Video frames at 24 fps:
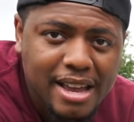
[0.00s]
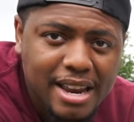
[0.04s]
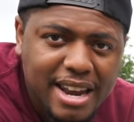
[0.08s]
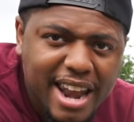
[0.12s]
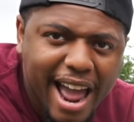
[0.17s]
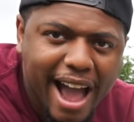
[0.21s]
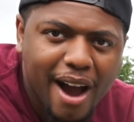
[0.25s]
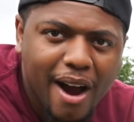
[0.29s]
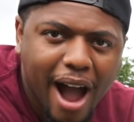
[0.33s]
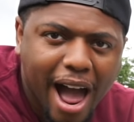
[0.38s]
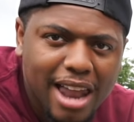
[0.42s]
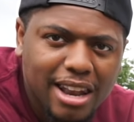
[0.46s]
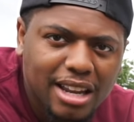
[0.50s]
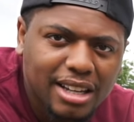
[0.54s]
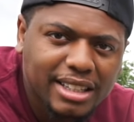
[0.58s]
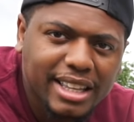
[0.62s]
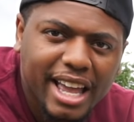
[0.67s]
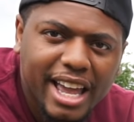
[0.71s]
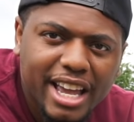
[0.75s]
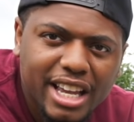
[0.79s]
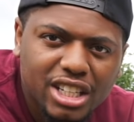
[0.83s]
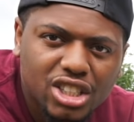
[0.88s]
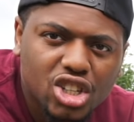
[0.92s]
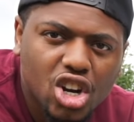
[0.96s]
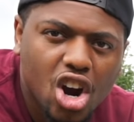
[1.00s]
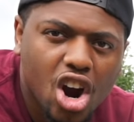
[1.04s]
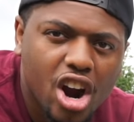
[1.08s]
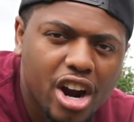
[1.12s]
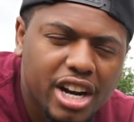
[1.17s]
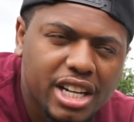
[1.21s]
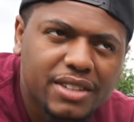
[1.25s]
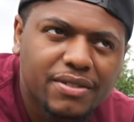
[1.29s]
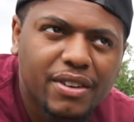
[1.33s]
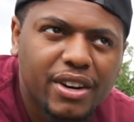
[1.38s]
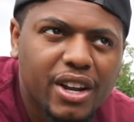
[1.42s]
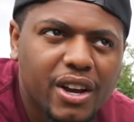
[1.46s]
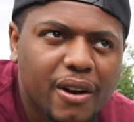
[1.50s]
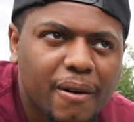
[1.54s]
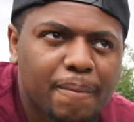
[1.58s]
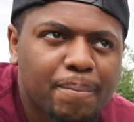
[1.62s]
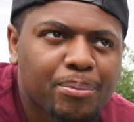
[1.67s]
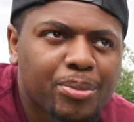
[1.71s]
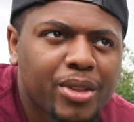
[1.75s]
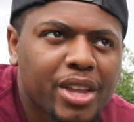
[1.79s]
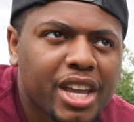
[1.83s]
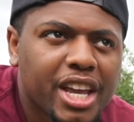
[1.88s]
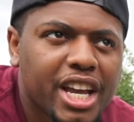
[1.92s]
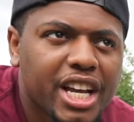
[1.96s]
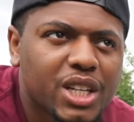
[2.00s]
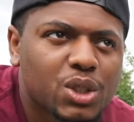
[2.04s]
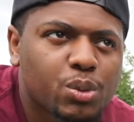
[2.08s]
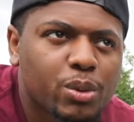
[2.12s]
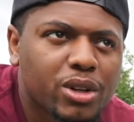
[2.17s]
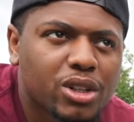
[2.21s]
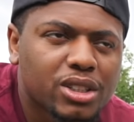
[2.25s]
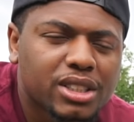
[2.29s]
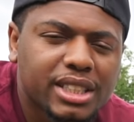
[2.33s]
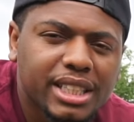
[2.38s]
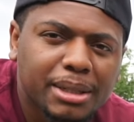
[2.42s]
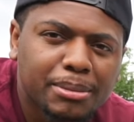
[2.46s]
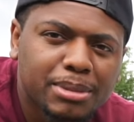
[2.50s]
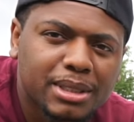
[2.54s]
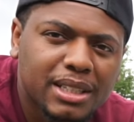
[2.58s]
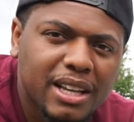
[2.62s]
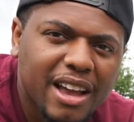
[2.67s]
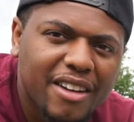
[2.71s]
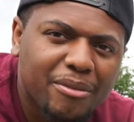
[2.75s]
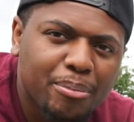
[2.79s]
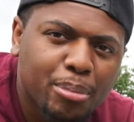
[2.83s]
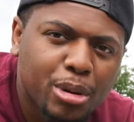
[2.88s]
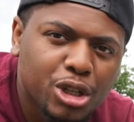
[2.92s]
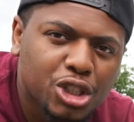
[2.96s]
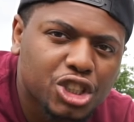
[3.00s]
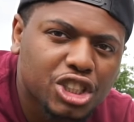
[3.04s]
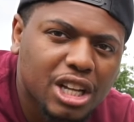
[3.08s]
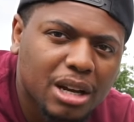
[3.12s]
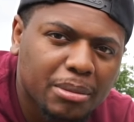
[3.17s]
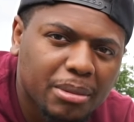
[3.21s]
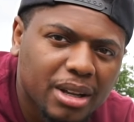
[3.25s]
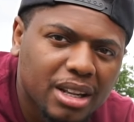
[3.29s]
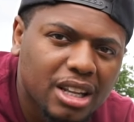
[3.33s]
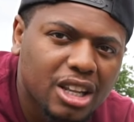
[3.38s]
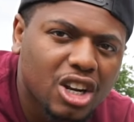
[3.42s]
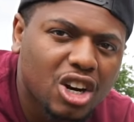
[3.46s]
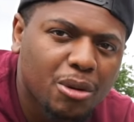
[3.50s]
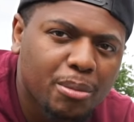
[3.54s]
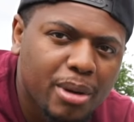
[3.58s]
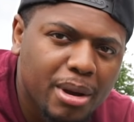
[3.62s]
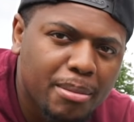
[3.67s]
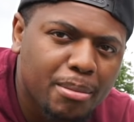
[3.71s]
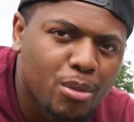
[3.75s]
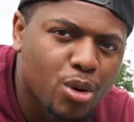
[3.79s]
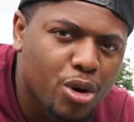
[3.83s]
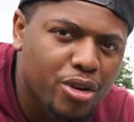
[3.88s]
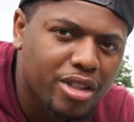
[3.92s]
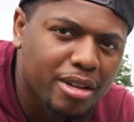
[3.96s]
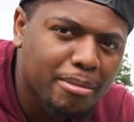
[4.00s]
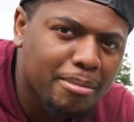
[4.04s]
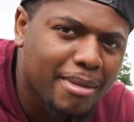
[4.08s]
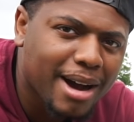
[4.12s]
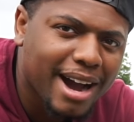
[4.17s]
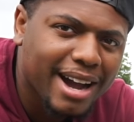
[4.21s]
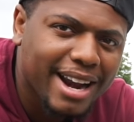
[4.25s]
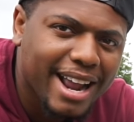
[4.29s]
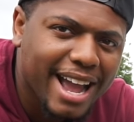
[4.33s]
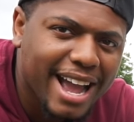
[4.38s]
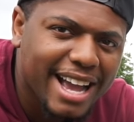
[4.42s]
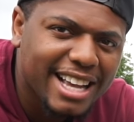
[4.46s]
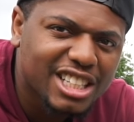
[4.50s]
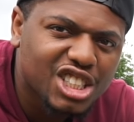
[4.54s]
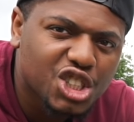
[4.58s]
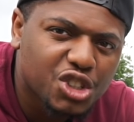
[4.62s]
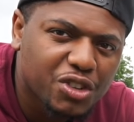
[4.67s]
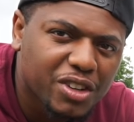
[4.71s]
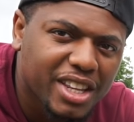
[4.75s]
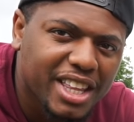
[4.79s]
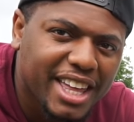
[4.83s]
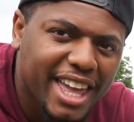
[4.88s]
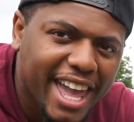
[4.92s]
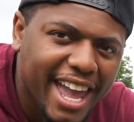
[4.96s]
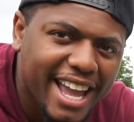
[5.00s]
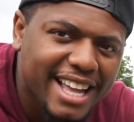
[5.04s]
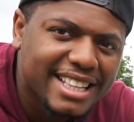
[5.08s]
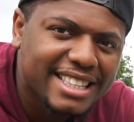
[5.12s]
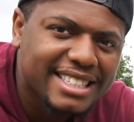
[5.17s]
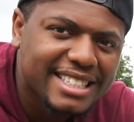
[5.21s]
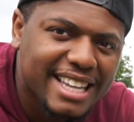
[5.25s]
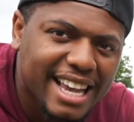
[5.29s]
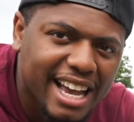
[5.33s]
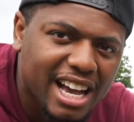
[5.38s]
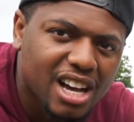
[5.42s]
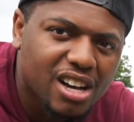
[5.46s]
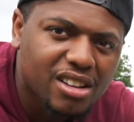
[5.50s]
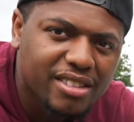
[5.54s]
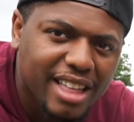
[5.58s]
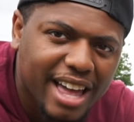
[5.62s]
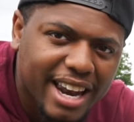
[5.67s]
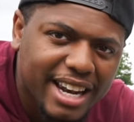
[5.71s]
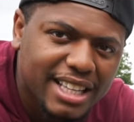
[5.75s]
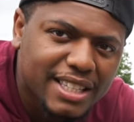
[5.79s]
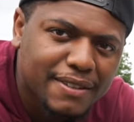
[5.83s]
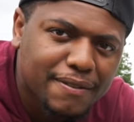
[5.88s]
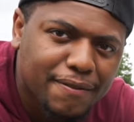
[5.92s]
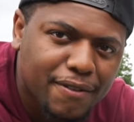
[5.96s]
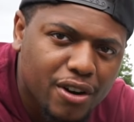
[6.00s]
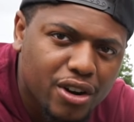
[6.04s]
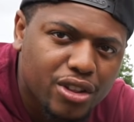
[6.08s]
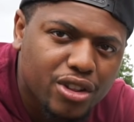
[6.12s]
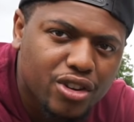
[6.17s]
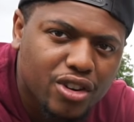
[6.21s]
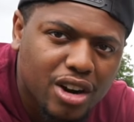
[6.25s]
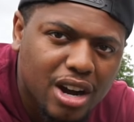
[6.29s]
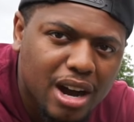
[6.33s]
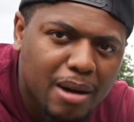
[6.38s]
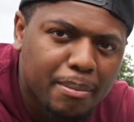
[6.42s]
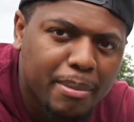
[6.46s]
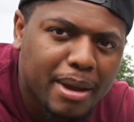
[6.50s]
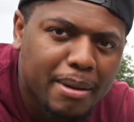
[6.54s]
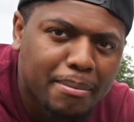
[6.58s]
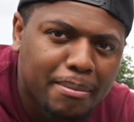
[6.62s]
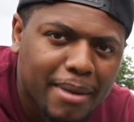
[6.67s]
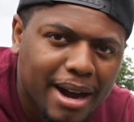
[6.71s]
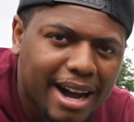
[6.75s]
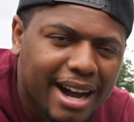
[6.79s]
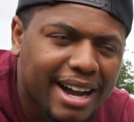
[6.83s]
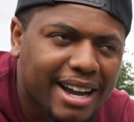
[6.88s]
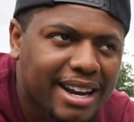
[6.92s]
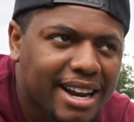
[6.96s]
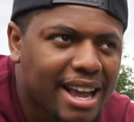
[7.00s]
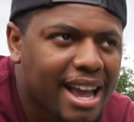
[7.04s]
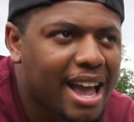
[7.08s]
Now, I looked at his car in his video. His wheel seems to have pushed up a little bit more than mine has. You really can't tell that it's further up in mine.